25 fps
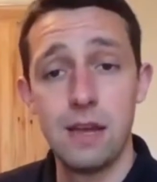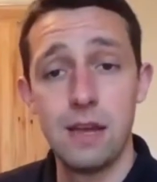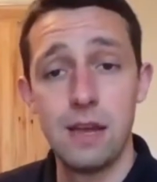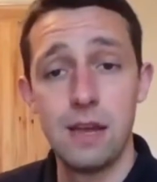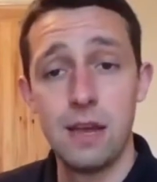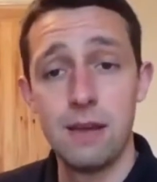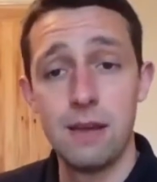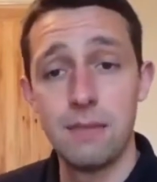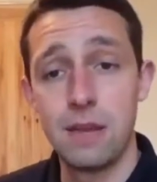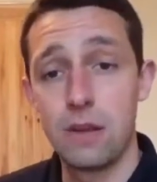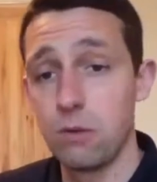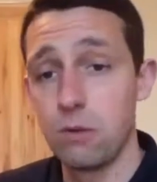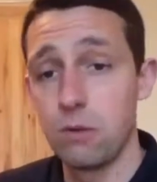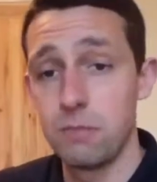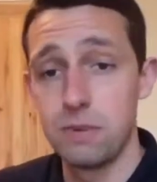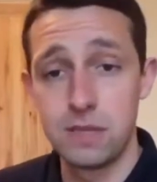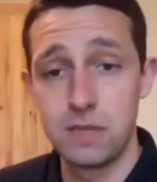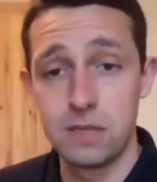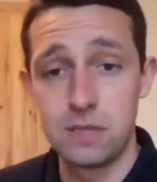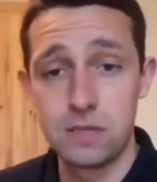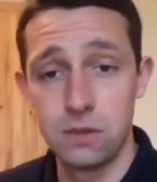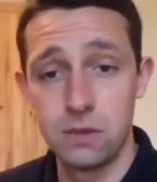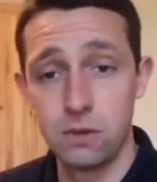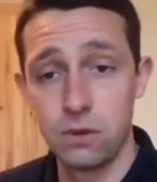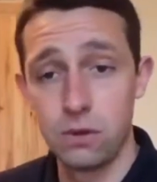and um, yeah. It could be
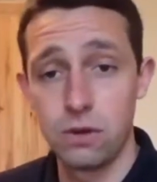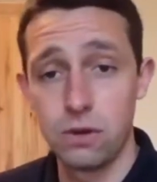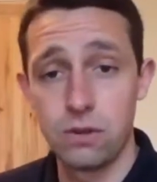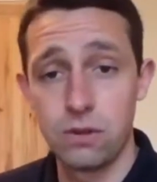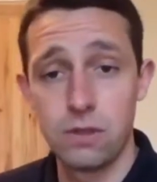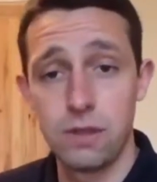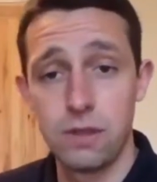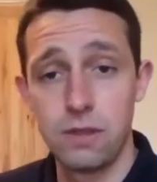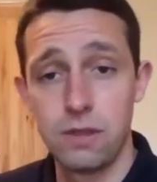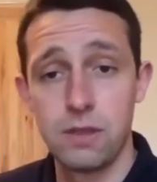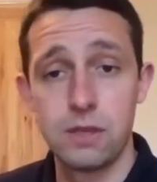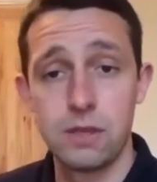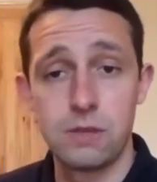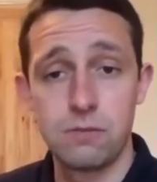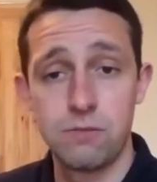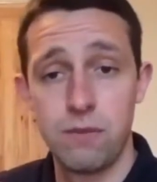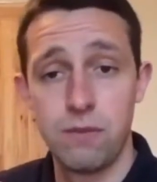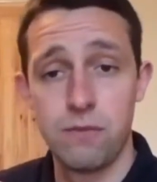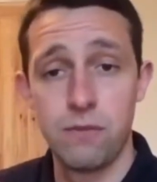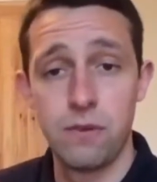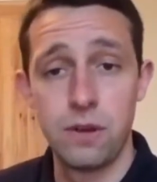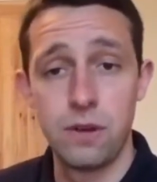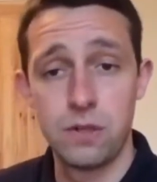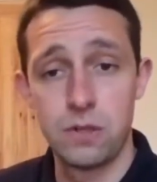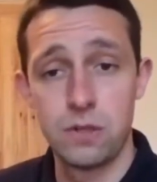the slug that it's
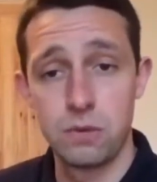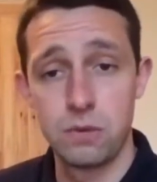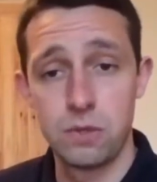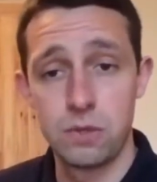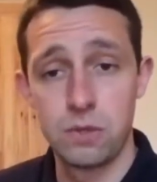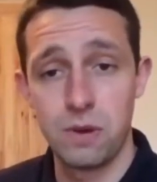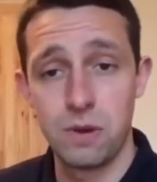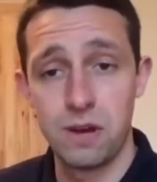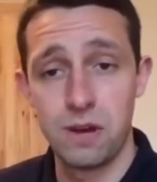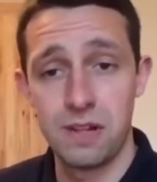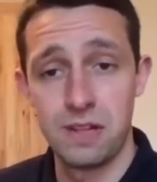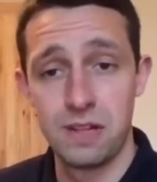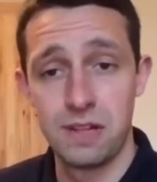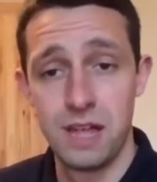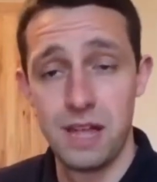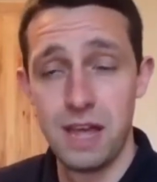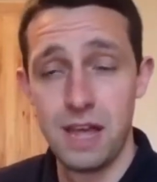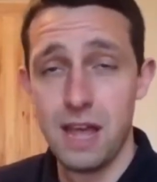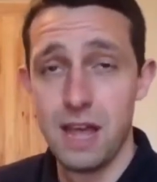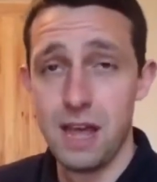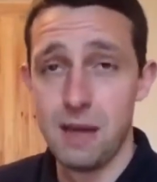referred to as well,